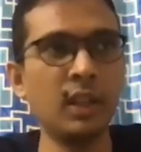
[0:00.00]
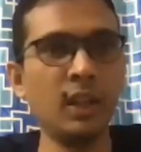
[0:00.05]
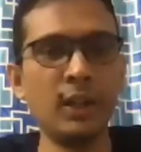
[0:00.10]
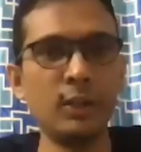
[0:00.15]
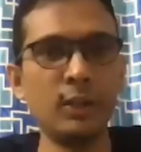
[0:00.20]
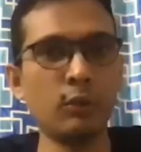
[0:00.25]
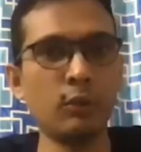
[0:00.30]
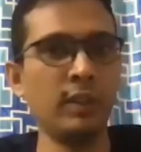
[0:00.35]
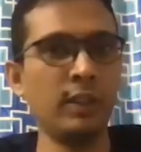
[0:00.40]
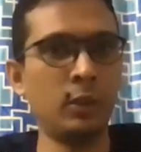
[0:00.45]

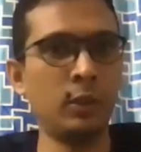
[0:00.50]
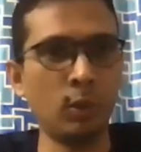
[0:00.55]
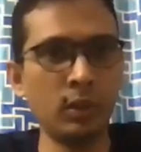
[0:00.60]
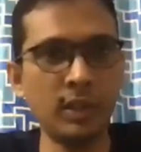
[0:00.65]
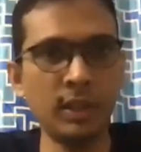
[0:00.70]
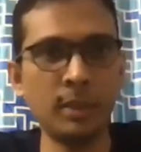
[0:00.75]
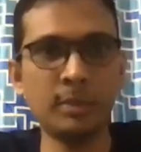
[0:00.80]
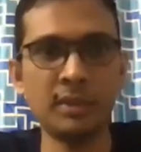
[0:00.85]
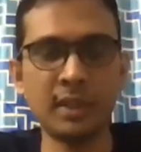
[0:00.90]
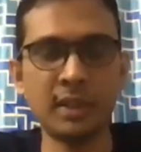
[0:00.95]
So we
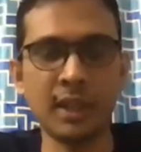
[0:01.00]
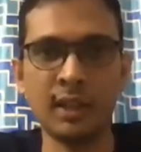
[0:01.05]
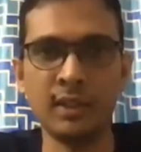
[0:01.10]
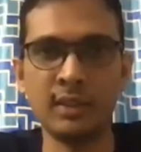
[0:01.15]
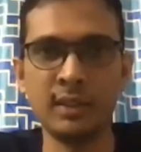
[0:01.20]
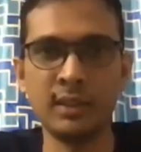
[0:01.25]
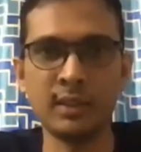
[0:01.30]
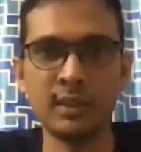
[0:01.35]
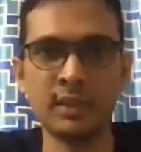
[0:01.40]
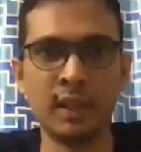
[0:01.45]
told them the
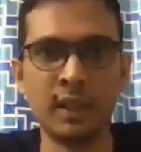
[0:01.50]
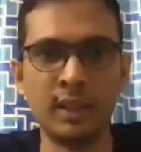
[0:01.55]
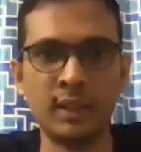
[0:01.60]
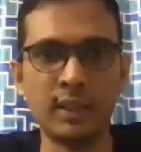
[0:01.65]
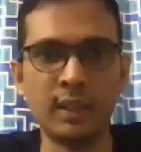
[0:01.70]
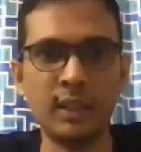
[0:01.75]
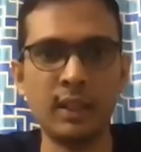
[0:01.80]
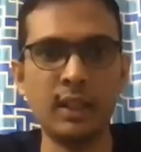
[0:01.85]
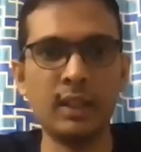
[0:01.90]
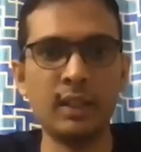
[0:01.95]
challenges that,
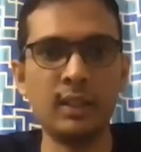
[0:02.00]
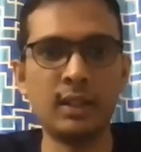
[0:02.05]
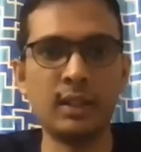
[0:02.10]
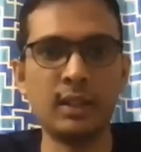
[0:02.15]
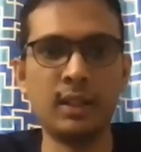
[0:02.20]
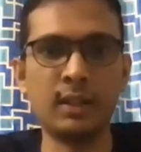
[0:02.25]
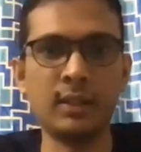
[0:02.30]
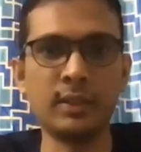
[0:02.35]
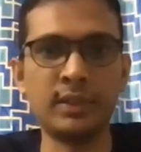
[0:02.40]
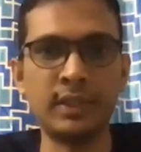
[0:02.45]

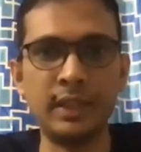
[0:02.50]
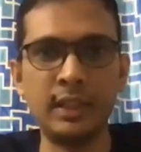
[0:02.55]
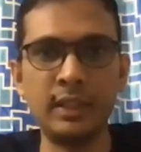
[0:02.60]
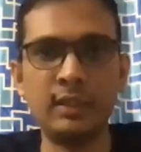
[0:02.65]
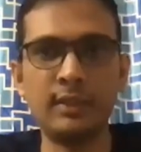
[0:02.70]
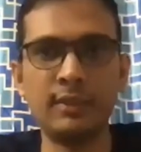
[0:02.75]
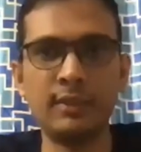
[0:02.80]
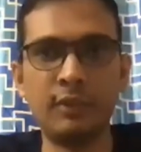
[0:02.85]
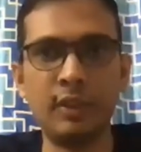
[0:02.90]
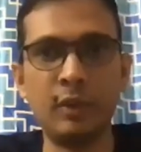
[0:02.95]

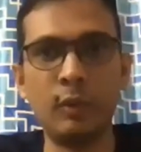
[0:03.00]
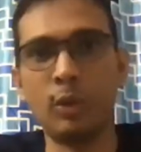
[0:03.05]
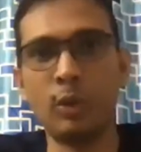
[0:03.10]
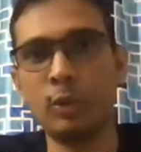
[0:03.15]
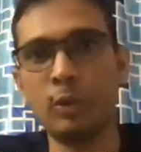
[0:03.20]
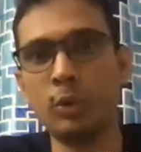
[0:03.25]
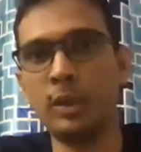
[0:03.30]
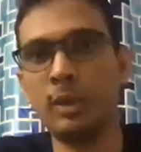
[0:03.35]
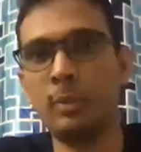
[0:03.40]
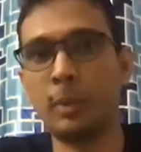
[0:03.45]
see, we want to
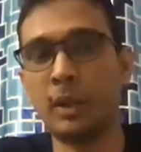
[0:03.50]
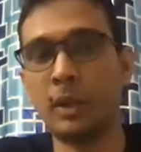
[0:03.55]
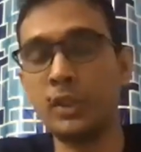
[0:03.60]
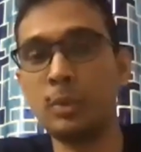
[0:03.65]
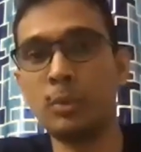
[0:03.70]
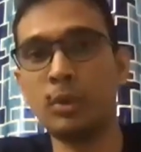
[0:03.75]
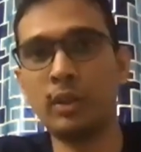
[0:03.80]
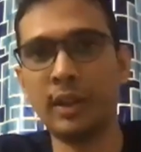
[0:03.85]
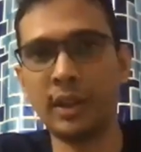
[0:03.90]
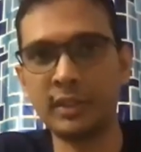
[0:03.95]
do it much
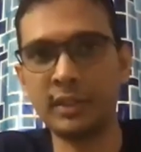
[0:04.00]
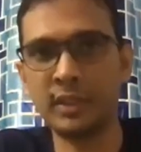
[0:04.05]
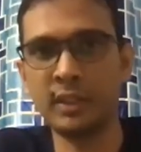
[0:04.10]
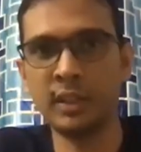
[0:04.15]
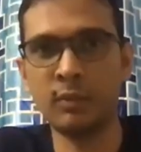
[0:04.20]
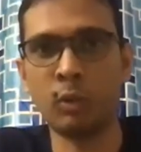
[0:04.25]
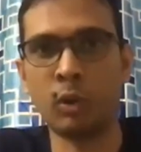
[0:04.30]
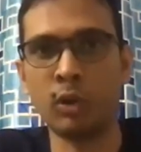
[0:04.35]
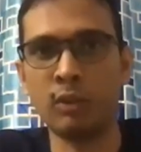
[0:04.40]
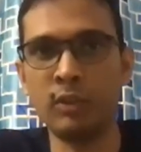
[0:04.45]
more larger
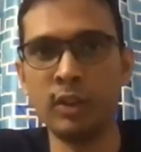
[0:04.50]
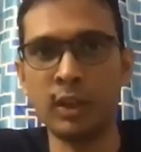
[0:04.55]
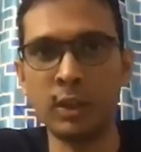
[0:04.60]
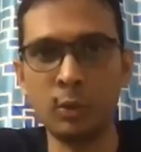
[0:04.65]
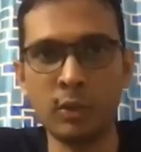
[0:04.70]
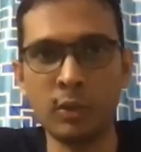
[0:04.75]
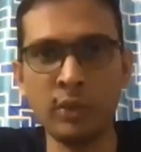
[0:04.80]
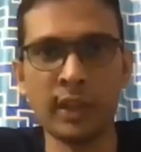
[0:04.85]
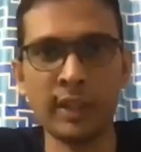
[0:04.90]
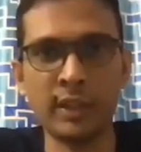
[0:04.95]
than what we are
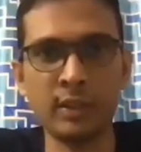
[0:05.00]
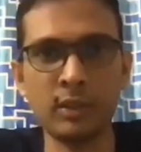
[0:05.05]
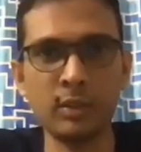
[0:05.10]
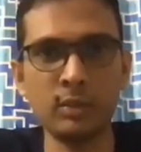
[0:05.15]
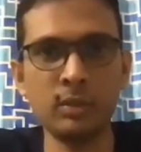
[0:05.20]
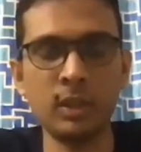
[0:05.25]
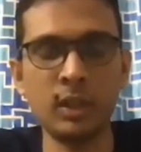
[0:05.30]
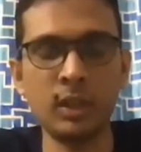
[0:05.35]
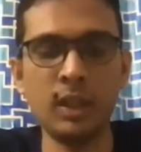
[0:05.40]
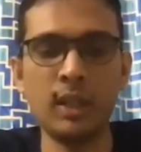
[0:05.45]
doing right now.
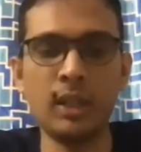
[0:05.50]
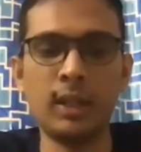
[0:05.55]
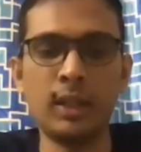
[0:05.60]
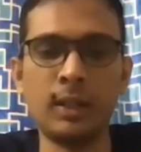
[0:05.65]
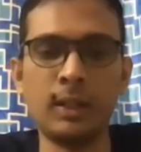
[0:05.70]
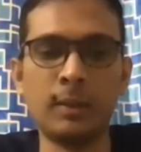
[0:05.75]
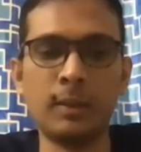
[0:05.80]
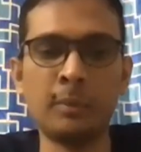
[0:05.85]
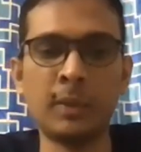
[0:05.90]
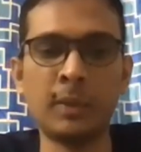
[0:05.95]

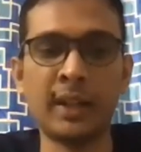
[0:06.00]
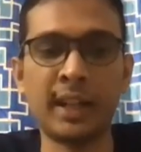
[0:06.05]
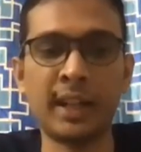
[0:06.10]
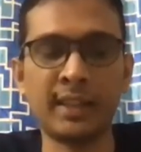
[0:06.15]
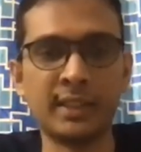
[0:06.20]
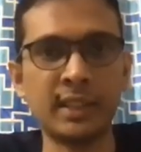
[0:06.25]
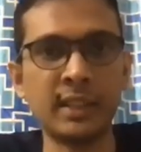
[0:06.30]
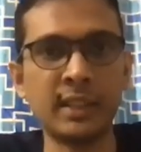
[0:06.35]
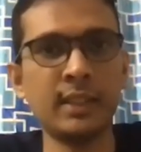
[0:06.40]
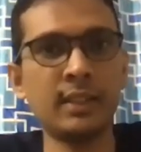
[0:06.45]
And I
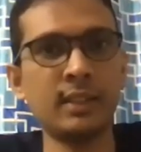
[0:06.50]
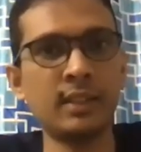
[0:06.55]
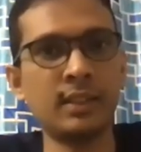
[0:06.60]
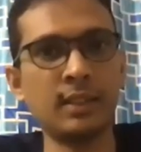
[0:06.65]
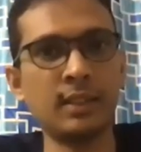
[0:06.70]
think